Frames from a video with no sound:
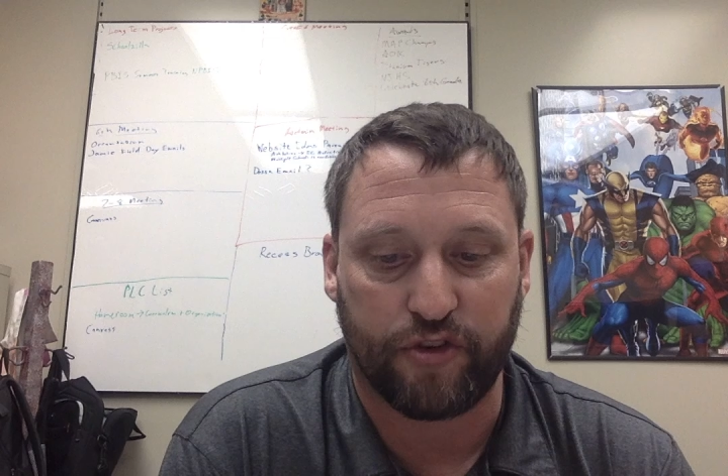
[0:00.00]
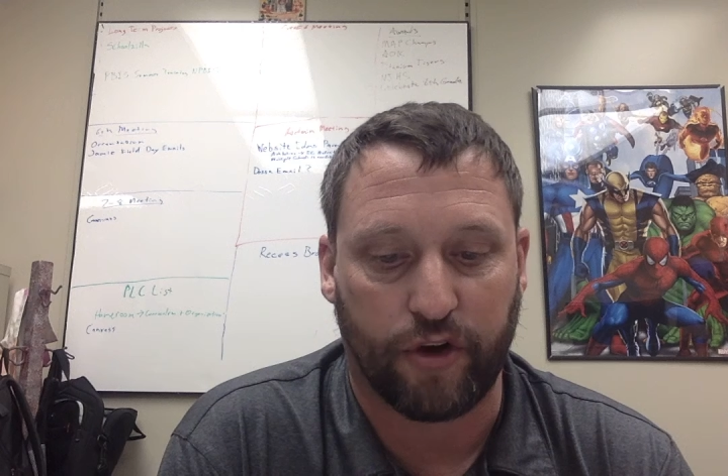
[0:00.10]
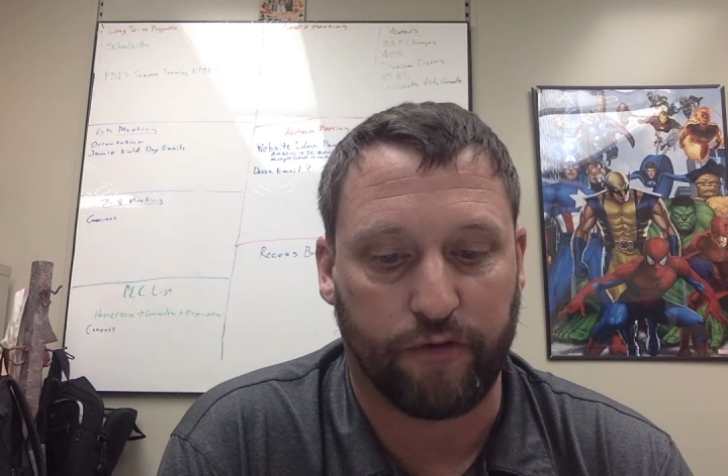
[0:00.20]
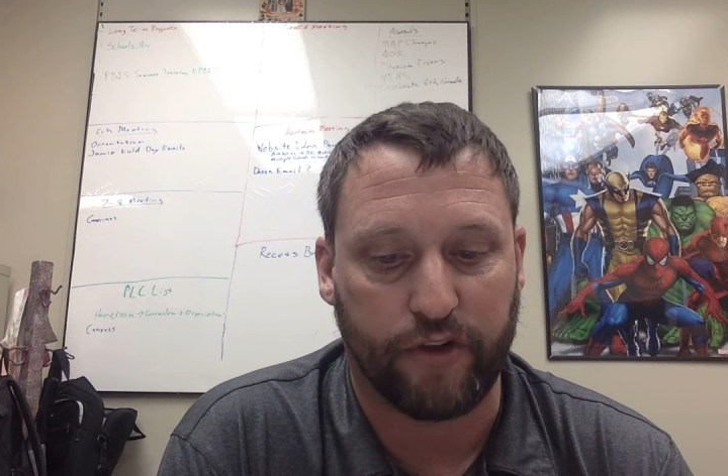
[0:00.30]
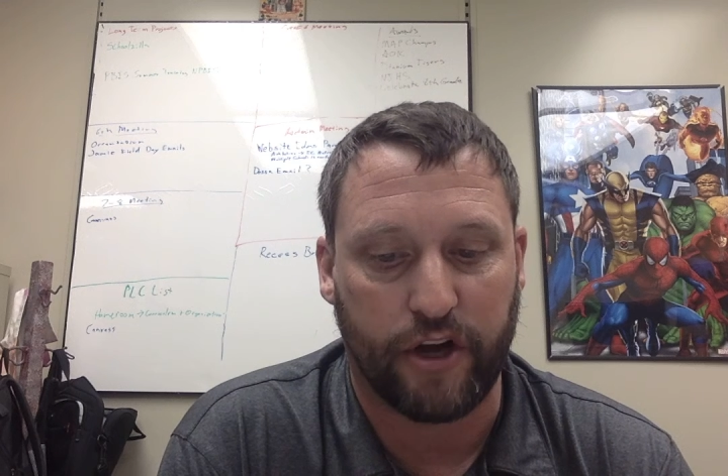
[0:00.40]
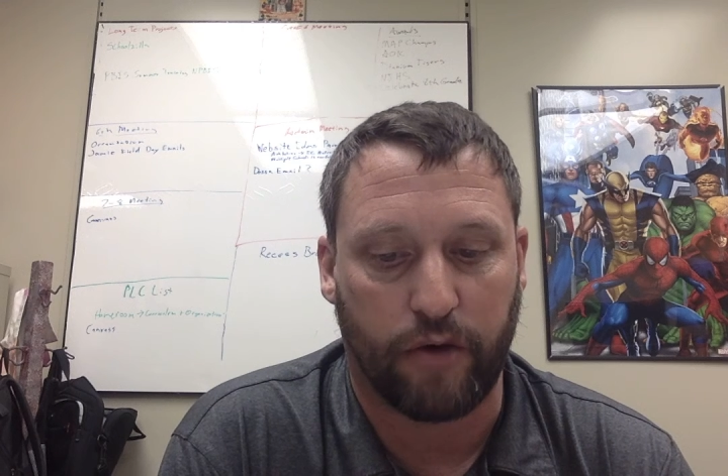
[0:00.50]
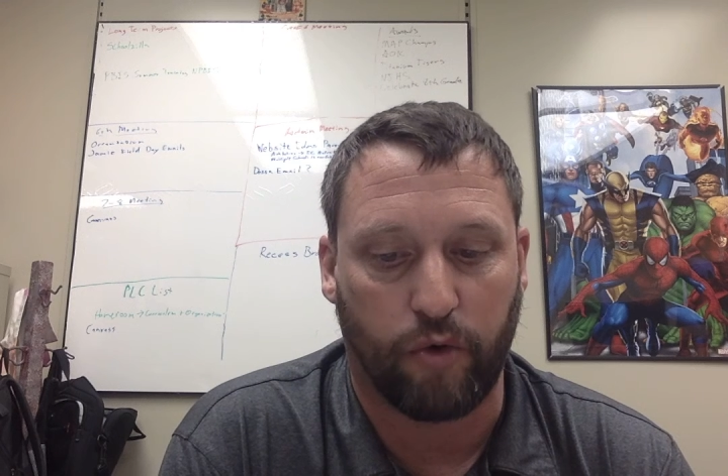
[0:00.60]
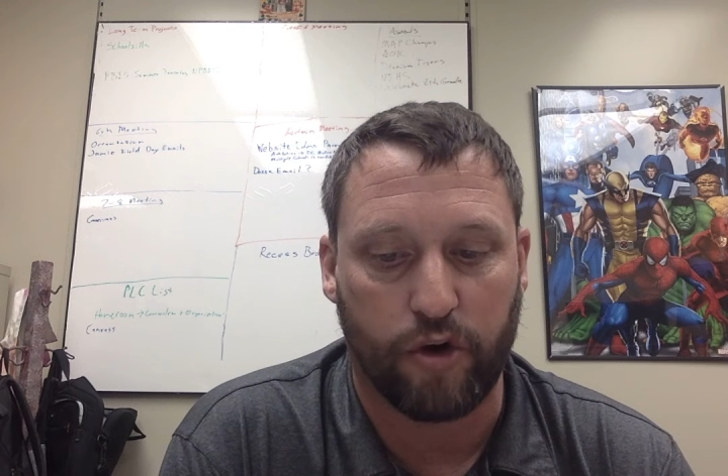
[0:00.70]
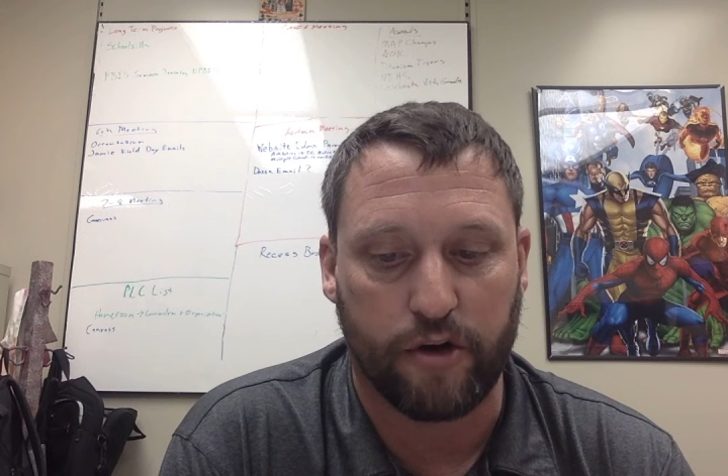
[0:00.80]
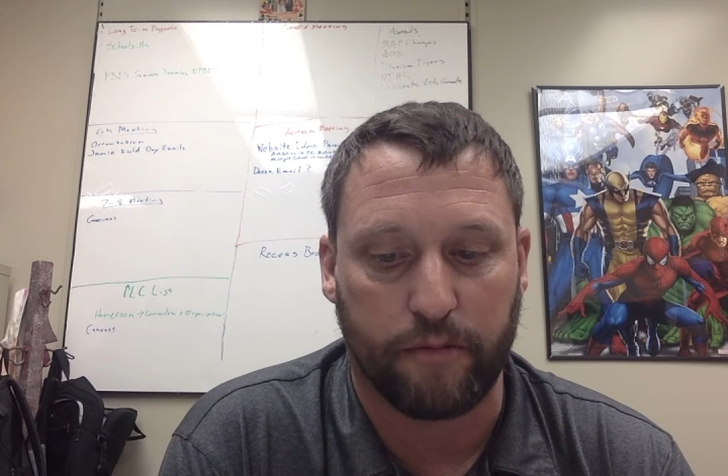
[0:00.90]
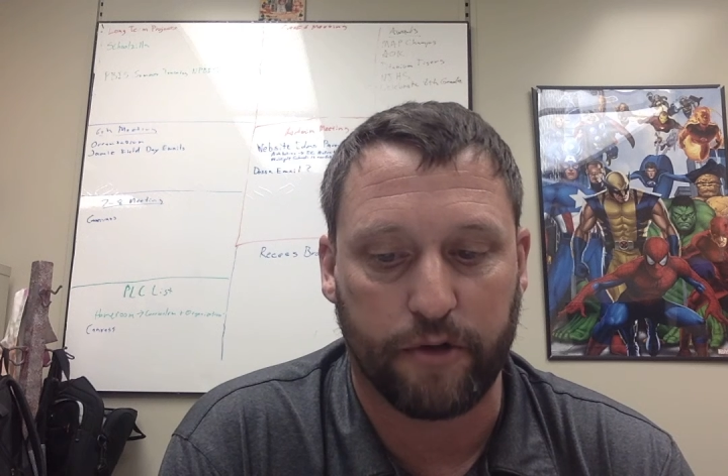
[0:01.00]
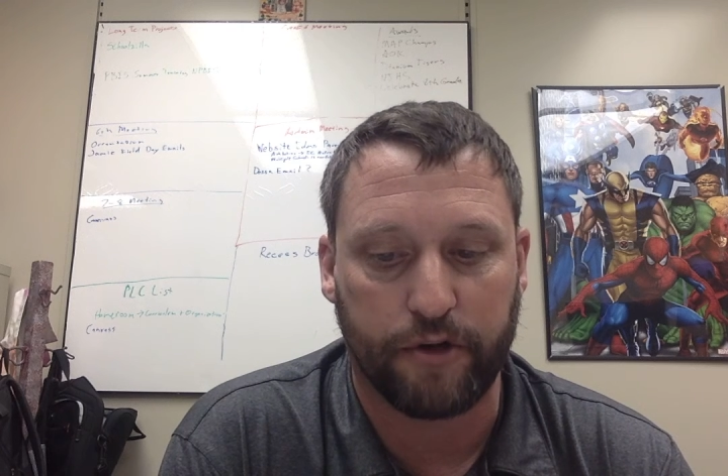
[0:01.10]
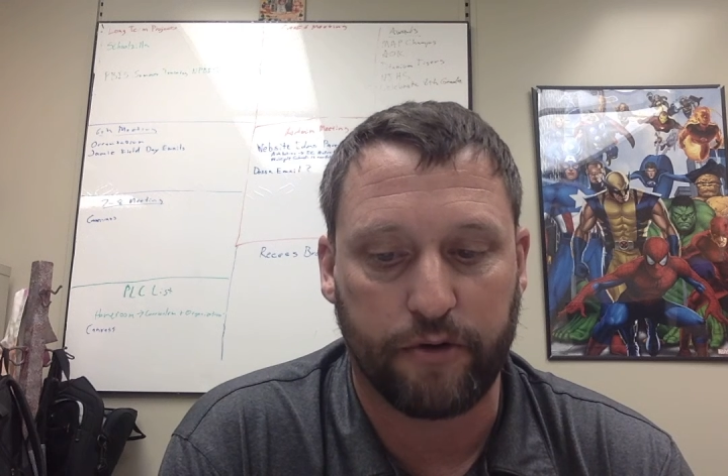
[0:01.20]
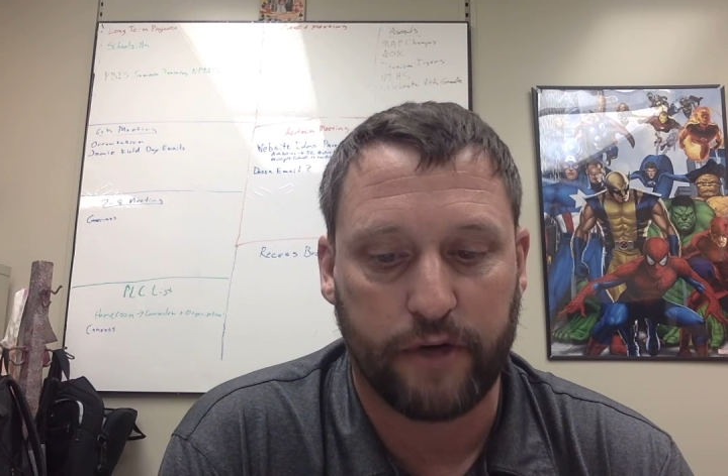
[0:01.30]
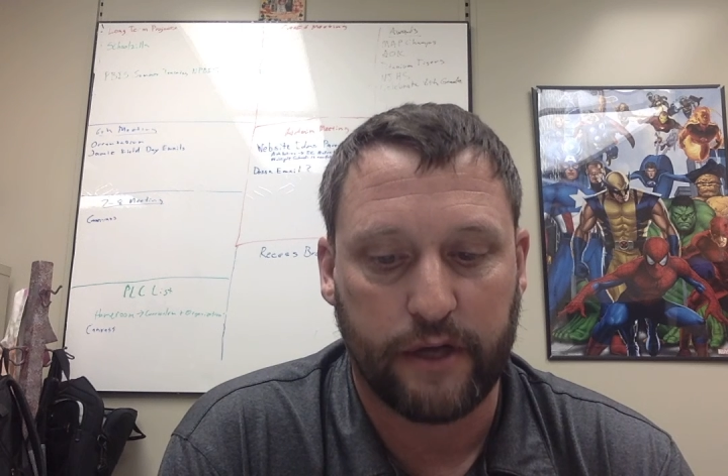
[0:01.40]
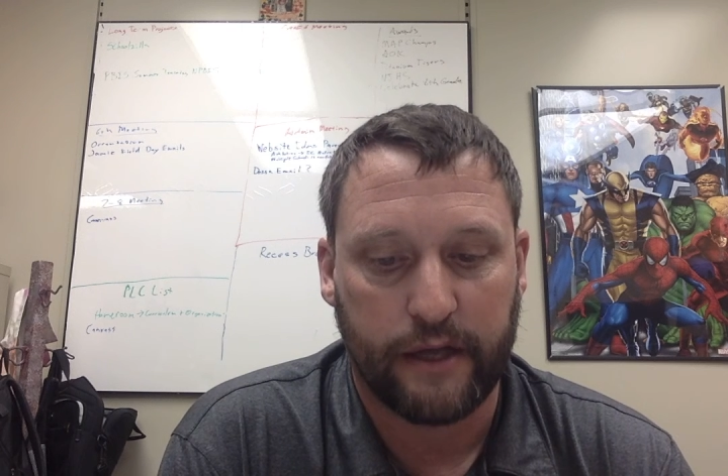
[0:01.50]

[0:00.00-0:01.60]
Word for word: So hopefully you all wore your blue